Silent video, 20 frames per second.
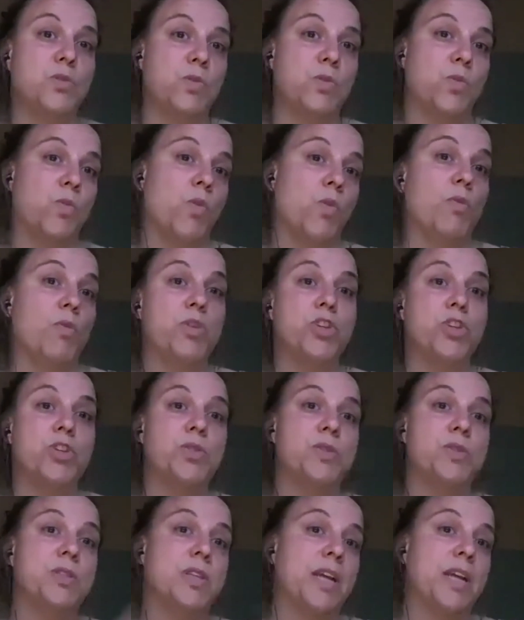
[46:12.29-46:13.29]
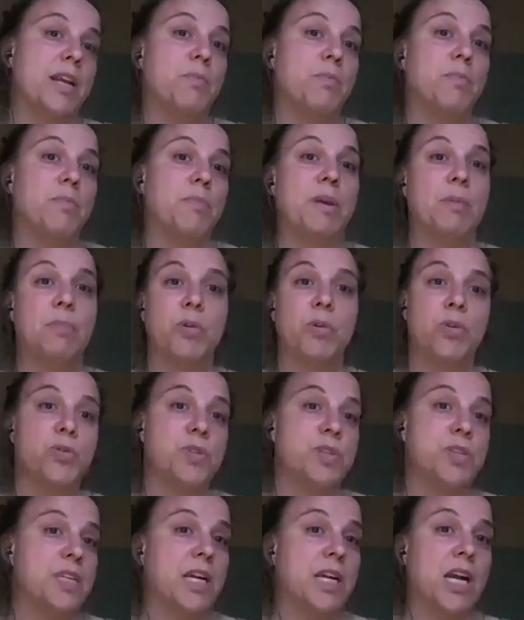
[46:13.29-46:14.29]
What would you say to people who
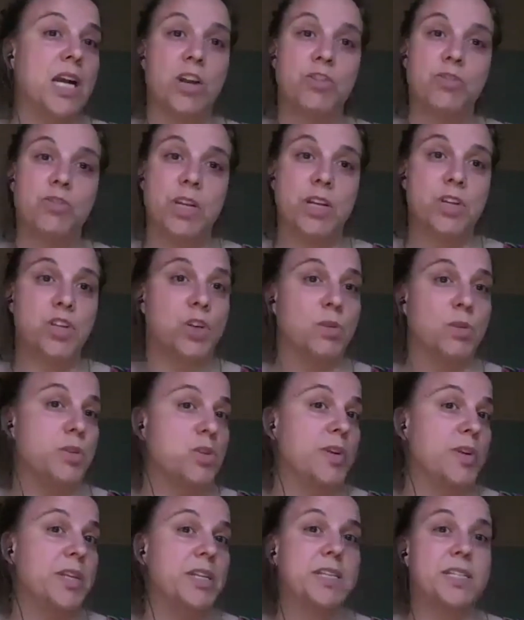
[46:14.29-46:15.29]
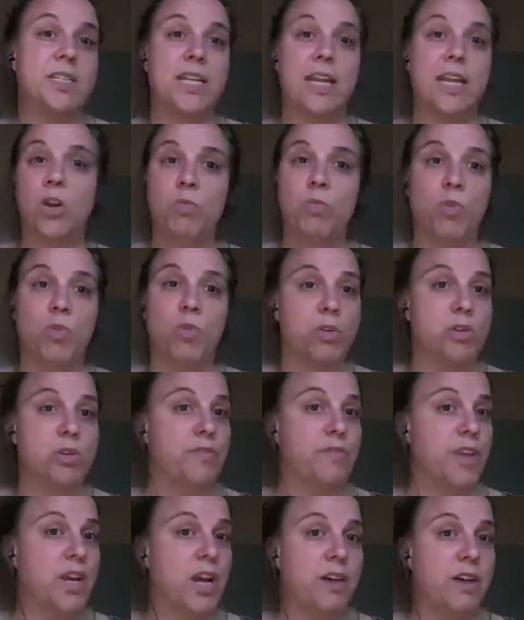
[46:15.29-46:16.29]
see a contradiction between the stay-at-home
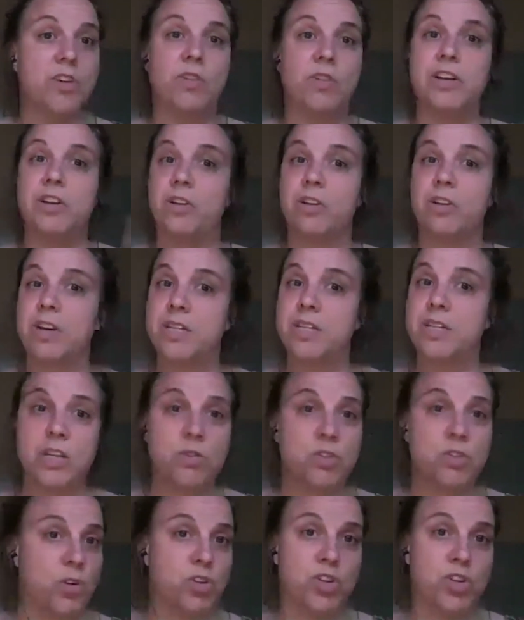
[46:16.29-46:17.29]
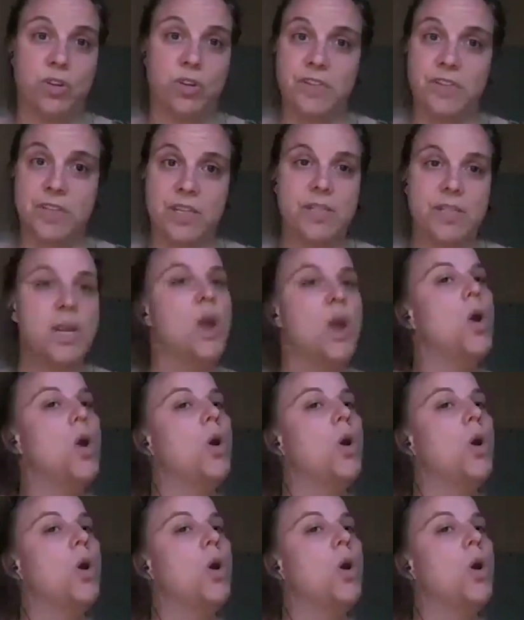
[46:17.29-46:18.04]
orders of the governor and your continued church services,